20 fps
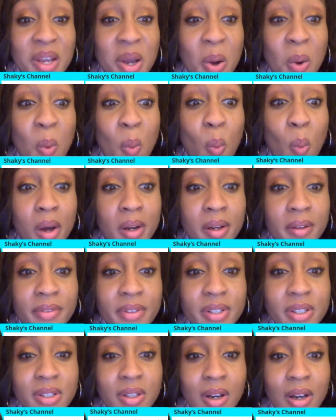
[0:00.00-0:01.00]
one of the
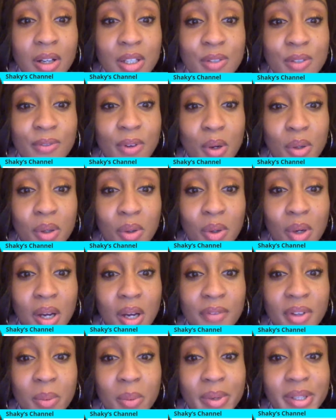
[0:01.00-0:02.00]
songs photo of
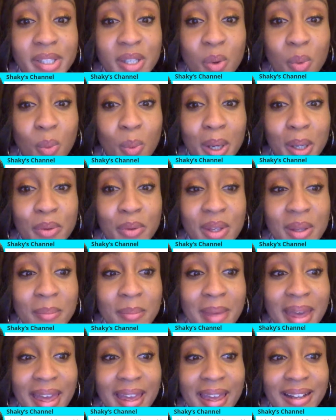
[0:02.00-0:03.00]
it was a wealthy
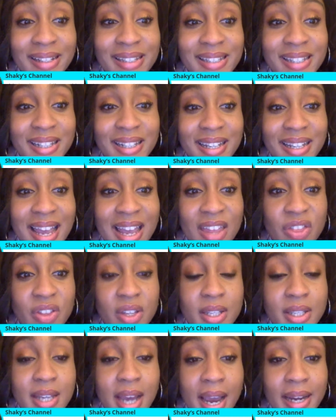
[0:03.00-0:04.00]
man sitting at the
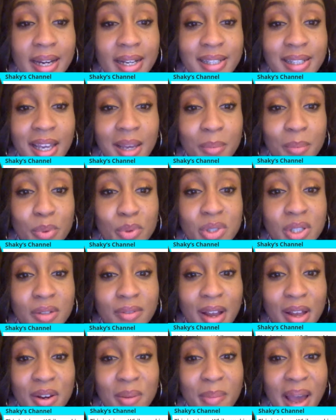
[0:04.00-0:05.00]
dining table
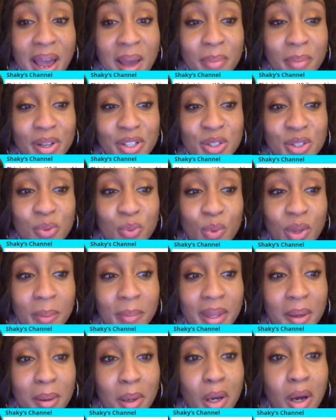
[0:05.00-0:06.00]
surrounded by a bunch of
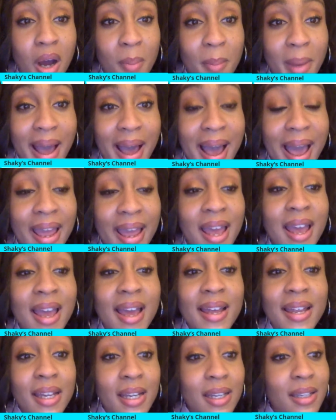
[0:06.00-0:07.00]
women. Caught my eye.
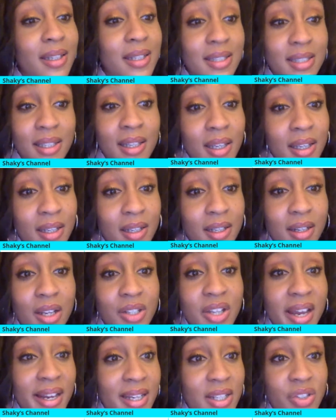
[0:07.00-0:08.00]
Listen,
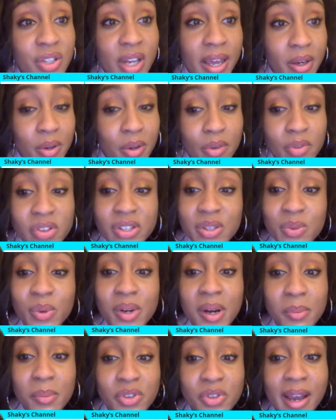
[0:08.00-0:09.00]
Shaky's channel, this is what
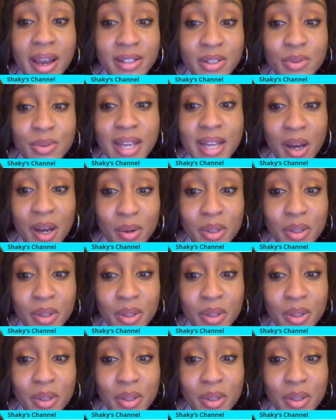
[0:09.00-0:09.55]
I'm trying to tell